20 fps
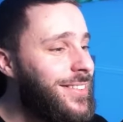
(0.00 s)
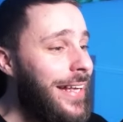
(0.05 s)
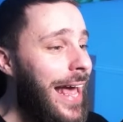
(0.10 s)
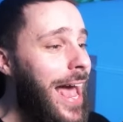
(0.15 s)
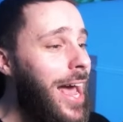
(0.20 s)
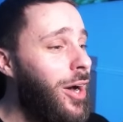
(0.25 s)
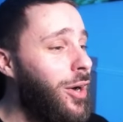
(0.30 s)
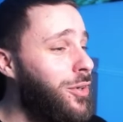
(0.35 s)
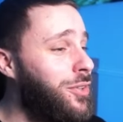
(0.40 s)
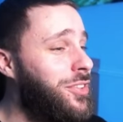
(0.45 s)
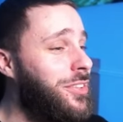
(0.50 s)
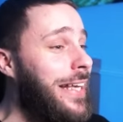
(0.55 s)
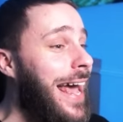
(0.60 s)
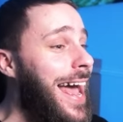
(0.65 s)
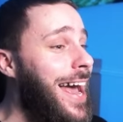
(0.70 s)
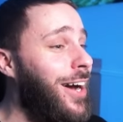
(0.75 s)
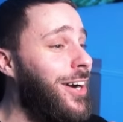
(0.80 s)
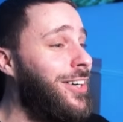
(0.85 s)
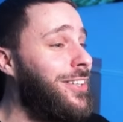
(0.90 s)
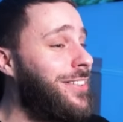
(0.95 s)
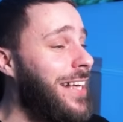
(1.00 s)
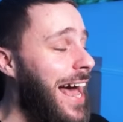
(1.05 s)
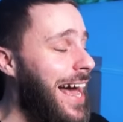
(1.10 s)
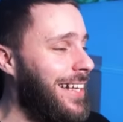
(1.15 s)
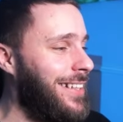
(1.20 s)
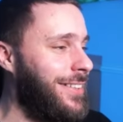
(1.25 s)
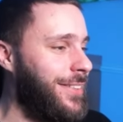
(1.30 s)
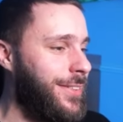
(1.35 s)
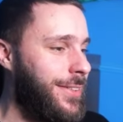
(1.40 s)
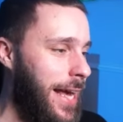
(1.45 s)
Tails, tails,
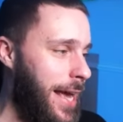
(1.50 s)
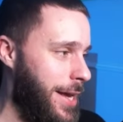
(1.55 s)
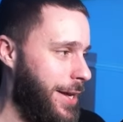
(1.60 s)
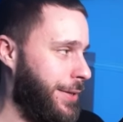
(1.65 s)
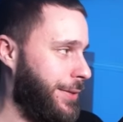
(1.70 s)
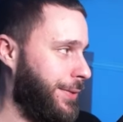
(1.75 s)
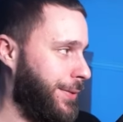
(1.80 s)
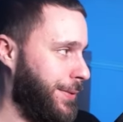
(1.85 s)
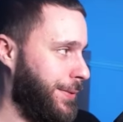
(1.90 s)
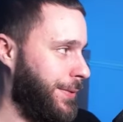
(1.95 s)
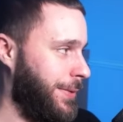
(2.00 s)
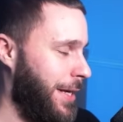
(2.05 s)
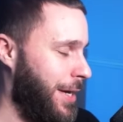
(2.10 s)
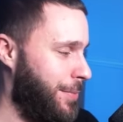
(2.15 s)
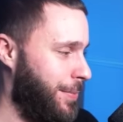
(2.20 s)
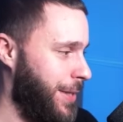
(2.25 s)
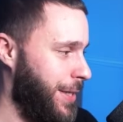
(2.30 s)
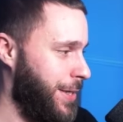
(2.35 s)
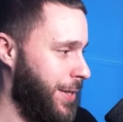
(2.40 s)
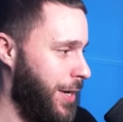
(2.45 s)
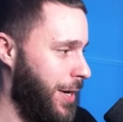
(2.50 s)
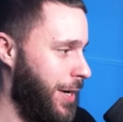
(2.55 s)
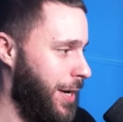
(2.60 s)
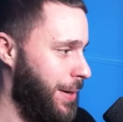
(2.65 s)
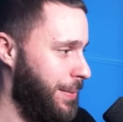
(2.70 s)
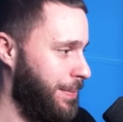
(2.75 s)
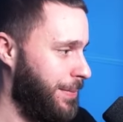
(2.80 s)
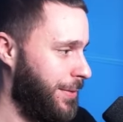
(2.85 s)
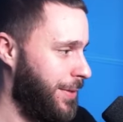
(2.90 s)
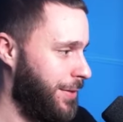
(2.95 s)
and tails. How many
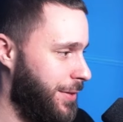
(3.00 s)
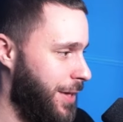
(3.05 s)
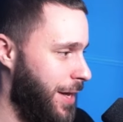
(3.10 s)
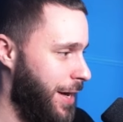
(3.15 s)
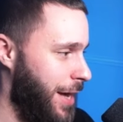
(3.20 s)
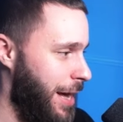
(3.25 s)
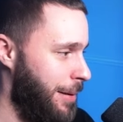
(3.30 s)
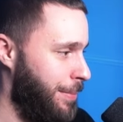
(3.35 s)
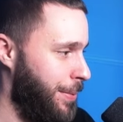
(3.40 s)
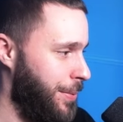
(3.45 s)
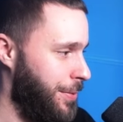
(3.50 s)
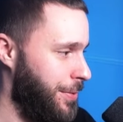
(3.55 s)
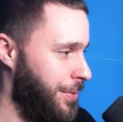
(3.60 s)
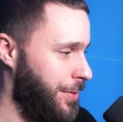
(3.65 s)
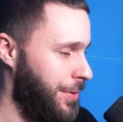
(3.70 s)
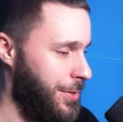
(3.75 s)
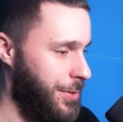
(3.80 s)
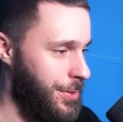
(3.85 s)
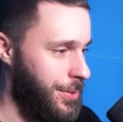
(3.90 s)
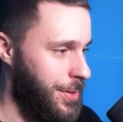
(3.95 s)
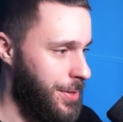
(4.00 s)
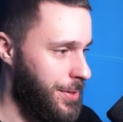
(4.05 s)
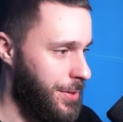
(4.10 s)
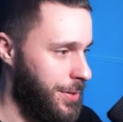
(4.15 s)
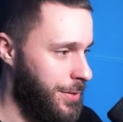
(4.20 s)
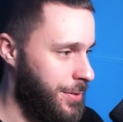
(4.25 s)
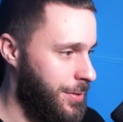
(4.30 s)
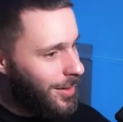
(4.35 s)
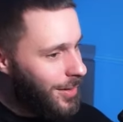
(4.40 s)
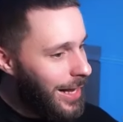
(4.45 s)
times that happened?
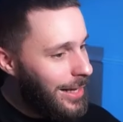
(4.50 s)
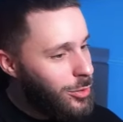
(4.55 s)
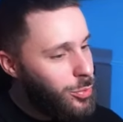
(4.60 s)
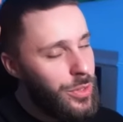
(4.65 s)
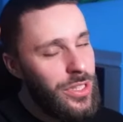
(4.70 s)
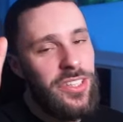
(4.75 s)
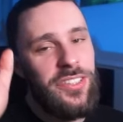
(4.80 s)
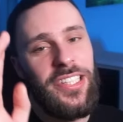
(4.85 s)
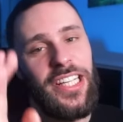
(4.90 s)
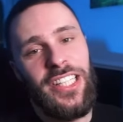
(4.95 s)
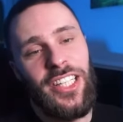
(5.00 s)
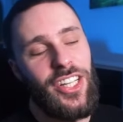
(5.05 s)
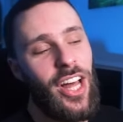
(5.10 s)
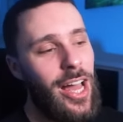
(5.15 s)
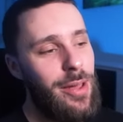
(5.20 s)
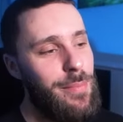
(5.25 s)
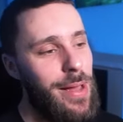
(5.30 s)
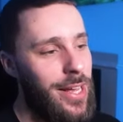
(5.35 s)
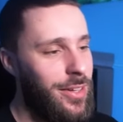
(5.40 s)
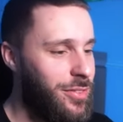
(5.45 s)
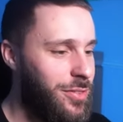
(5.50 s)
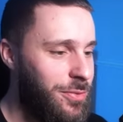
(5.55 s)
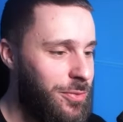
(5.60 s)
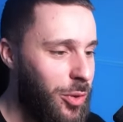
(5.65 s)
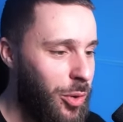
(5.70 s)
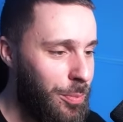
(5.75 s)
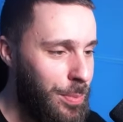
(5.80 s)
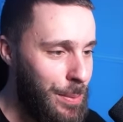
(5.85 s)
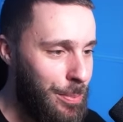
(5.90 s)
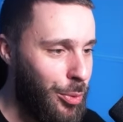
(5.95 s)
Jesus. That's what you see in your nightmares
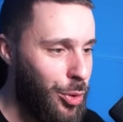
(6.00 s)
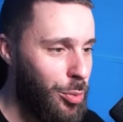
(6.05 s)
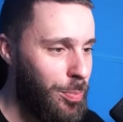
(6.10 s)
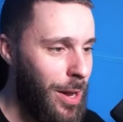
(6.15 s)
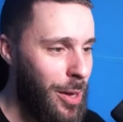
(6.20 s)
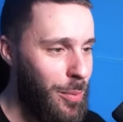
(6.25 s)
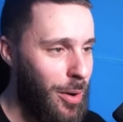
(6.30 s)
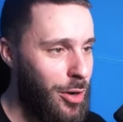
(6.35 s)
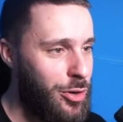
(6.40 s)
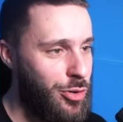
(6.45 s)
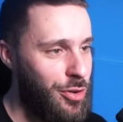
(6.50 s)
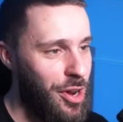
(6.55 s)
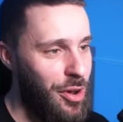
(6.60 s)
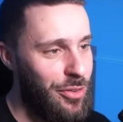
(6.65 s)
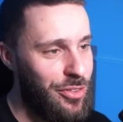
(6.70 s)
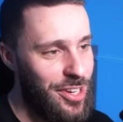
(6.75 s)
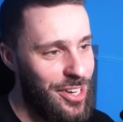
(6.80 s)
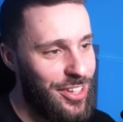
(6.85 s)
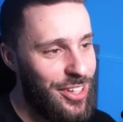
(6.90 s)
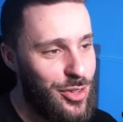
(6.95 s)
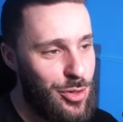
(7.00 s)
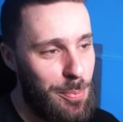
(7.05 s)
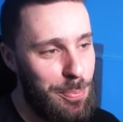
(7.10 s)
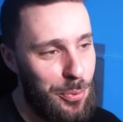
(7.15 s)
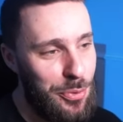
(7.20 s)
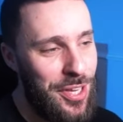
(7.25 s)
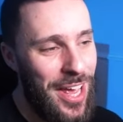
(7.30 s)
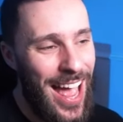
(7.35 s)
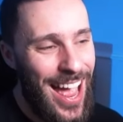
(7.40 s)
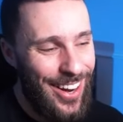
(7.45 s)
for people who play Wugtrio, isn't it? The
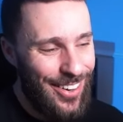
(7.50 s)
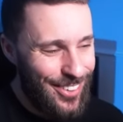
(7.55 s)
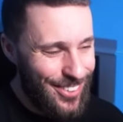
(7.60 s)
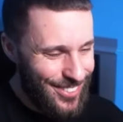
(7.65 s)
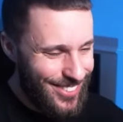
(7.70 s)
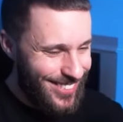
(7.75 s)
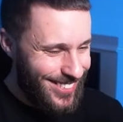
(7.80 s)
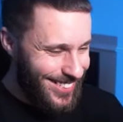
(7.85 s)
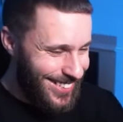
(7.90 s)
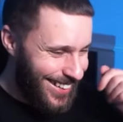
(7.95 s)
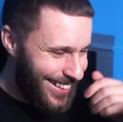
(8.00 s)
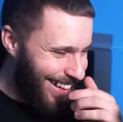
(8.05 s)
triple tails.